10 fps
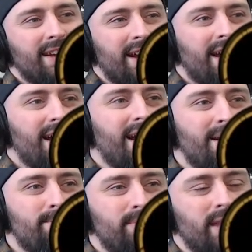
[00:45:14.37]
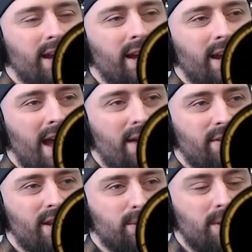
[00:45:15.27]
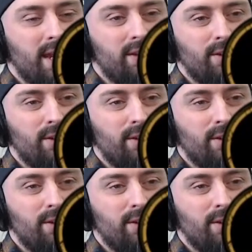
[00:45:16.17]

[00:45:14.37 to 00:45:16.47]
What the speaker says: Have a nice weekend,